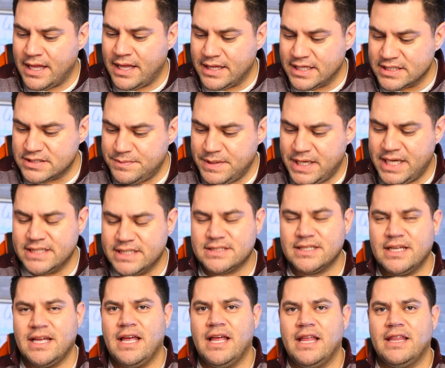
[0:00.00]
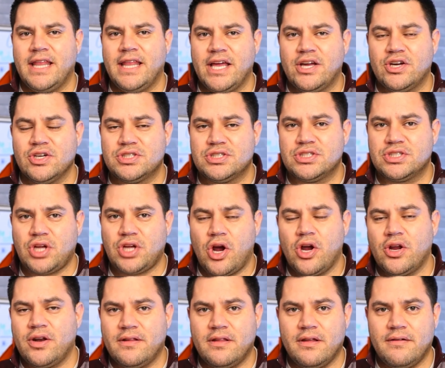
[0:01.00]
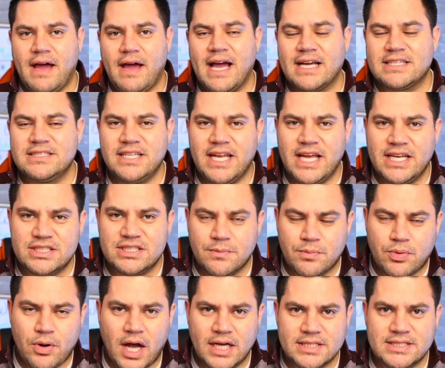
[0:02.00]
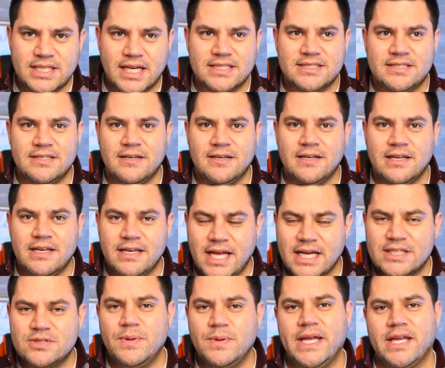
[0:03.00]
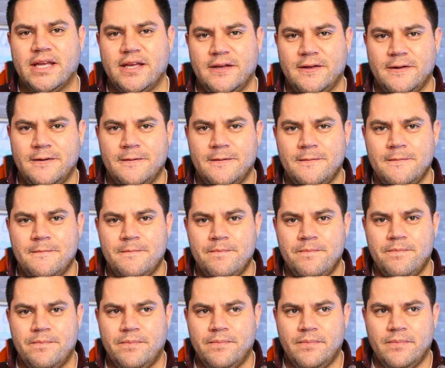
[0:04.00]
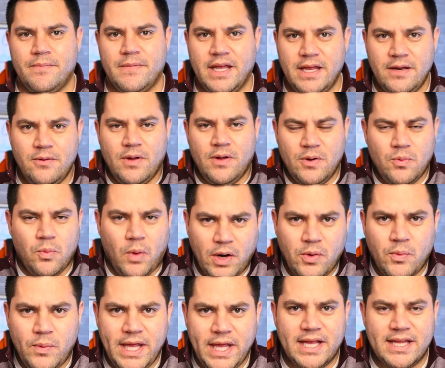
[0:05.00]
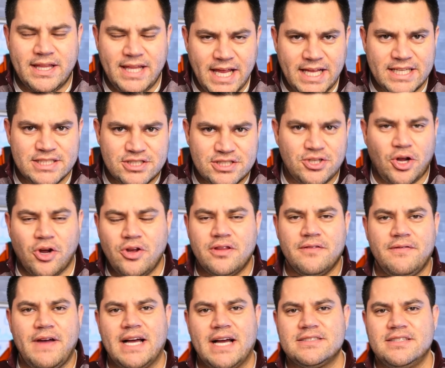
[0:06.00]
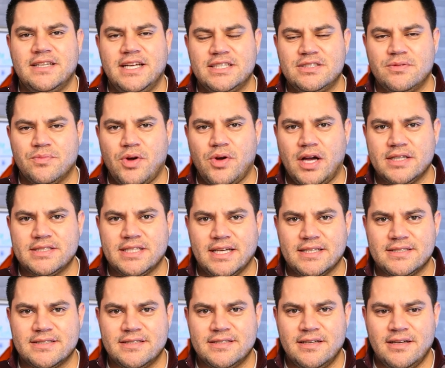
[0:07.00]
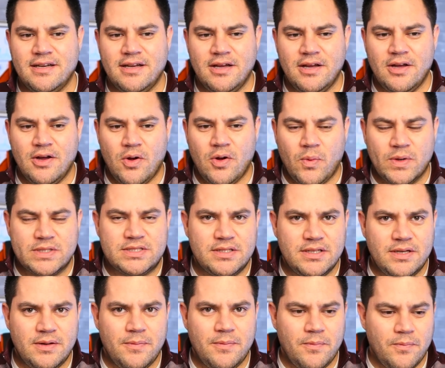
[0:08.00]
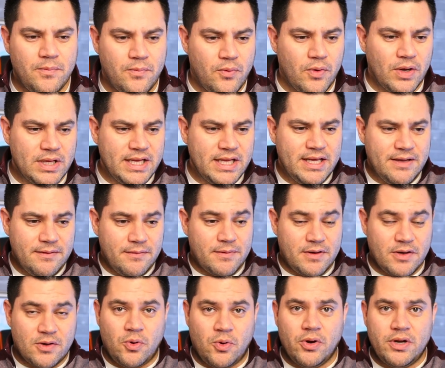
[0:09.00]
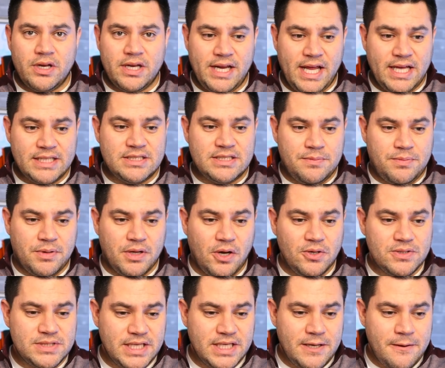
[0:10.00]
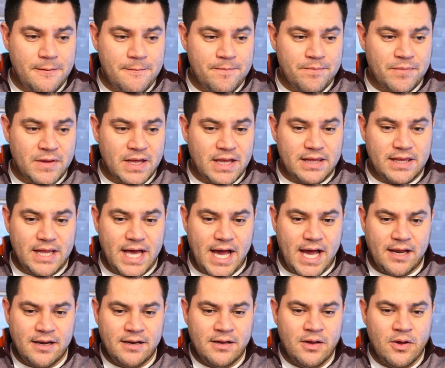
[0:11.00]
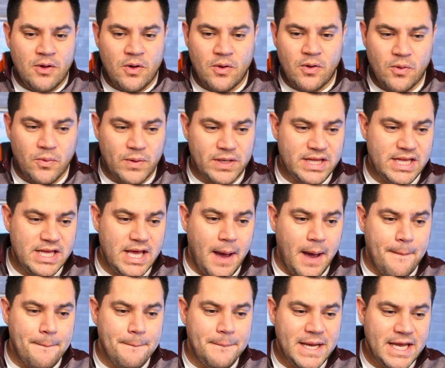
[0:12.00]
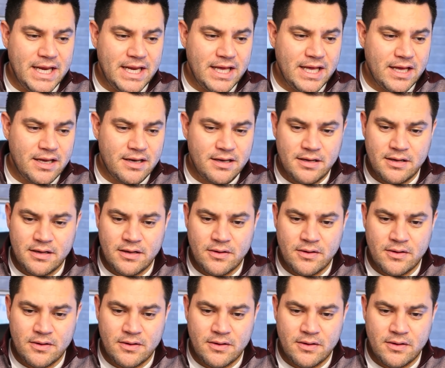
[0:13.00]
This means they could start the vaccination process next week. In, in one week, they can start the vaccination process, which really, according to Nancy Pelosi, that with the immediate